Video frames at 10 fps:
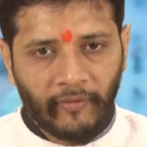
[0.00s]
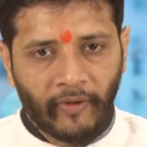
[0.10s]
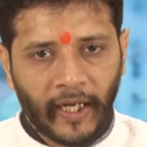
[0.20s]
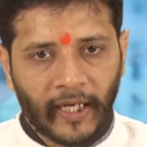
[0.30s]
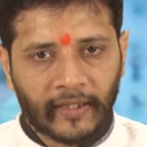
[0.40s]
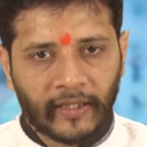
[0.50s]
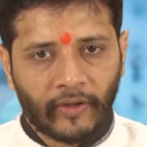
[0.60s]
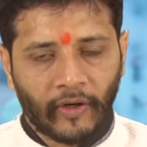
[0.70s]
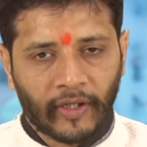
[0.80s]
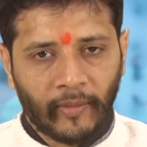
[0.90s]
y-axis
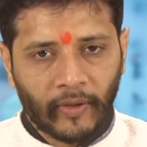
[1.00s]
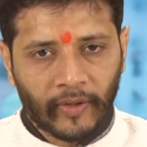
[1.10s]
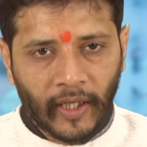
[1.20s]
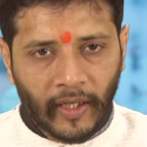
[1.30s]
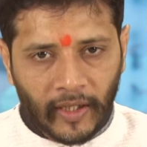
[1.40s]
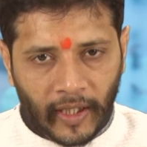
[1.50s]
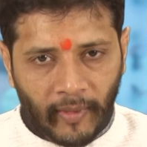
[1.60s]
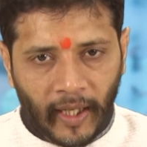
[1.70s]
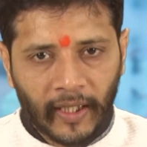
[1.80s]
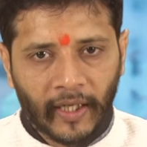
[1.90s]
talks about the demand,